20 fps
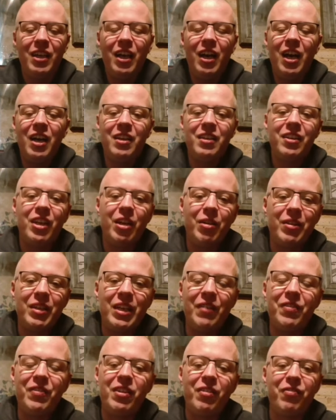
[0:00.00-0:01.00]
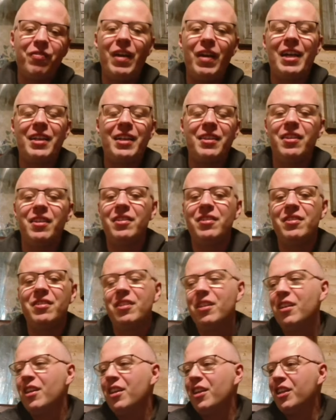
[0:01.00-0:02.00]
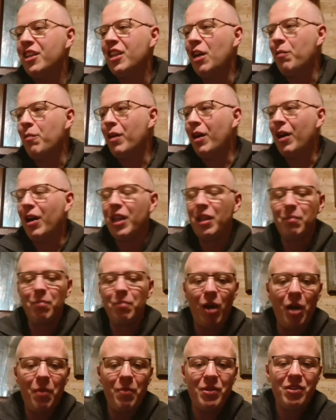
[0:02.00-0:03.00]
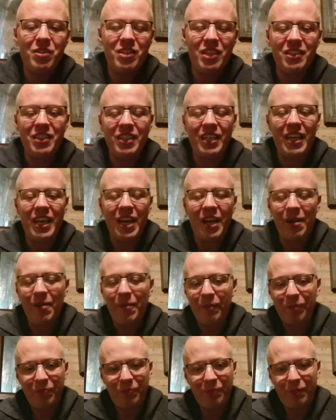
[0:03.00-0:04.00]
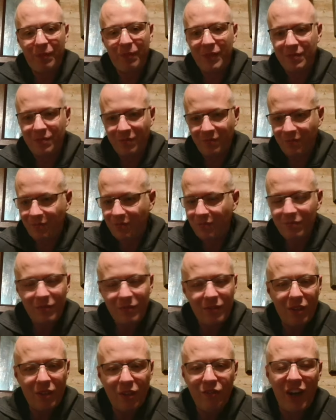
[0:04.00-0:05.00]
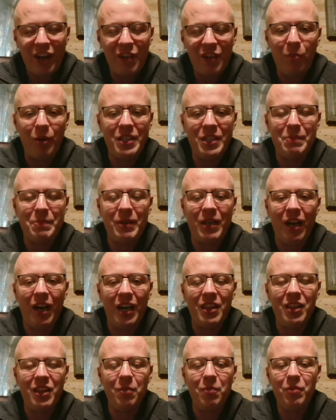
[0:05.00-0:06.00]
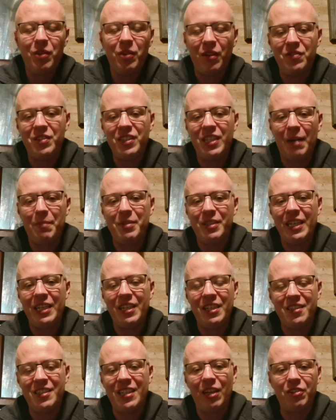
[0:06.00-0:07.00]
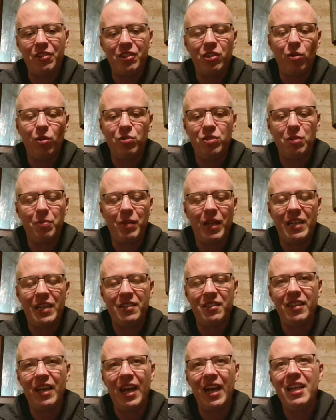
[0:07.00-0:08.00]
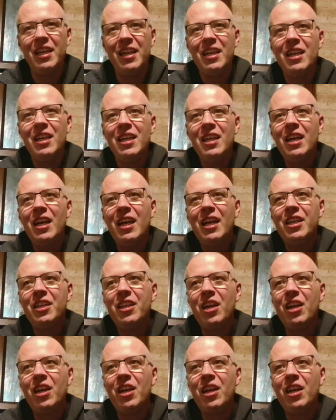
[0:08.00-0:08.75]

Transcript: And, you know, given the fact that, you know, we're at the moment sitting here 5 points behind them, with obviously Aberdeen and Celtic also playing today, you